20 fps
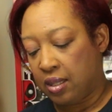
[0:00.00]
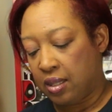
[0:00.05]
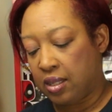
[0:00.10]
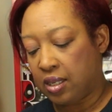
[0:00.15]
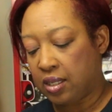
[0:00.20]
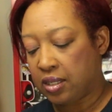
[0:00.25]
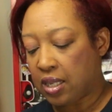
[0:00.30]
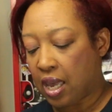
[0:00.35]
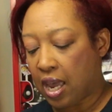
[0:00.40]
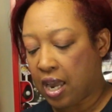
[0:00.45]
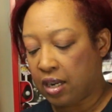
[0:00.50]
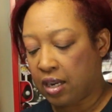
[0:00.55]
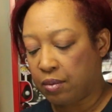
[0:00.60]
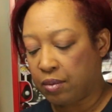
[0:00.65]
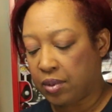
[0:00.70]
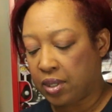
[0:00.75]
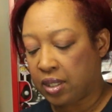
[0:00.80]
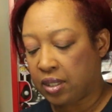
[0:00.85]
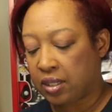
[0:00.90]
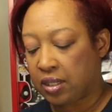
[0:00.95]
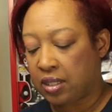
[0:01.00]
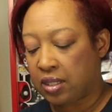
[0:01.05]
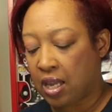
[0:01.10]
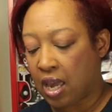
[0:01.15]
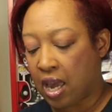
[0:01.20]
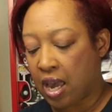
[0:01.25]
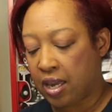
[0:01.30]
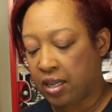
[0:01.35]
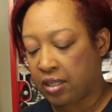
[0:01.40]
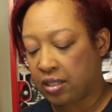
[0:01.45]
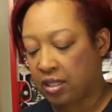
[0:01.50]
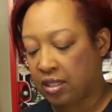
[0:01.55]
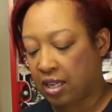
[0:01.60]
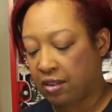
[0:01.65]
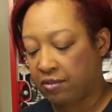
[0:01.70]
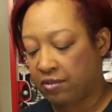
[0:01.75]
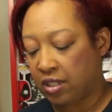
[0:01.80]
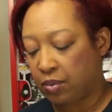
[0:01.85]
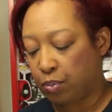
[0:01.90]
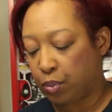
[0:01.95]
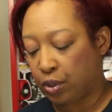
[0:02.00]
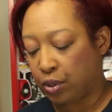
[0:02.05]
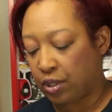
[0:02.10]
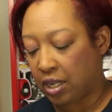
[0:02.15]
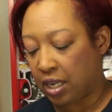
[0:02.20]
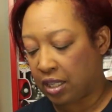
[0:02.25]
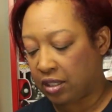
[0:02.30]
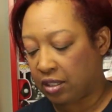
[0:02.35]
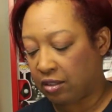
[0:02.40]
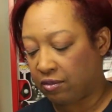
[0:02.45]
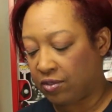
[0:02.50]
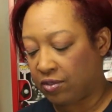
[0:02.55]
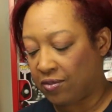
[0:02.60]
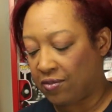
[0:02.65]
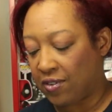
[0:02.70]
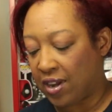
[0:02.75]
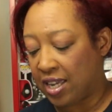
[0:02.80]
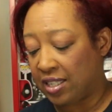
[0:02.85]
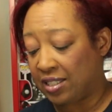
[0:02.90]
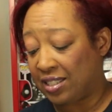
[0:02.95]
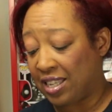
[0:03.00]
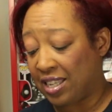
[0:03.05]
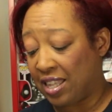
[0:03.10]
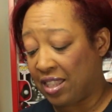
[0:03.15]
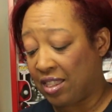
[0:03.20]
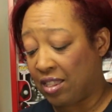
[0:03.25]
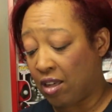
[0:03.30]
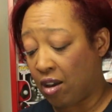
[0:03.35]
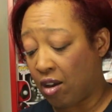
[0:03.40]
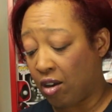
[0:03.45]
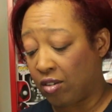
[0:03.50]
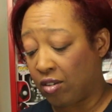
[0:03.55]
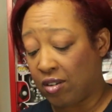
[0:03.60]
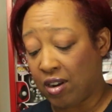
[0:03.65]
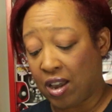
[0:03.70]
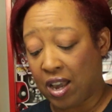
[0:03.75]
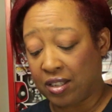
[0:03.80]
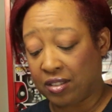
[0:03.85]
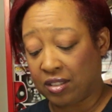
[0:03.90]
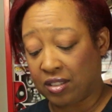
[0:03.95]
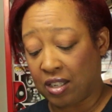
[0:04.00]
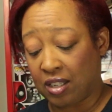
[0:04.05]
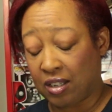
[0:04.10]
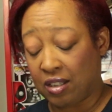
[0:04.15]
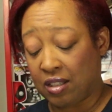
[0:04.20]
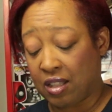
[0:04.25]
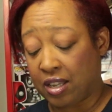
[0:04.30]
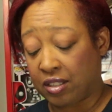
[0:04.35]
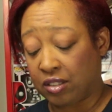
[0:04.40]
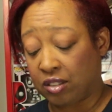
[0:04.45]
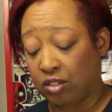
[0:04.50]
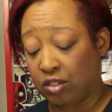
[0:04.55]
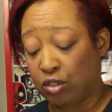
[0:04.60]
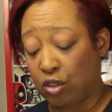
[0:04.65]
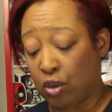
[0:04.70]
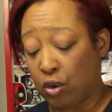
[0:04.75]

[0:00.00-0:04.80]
This item is not a safety protective device and are not sunglasses.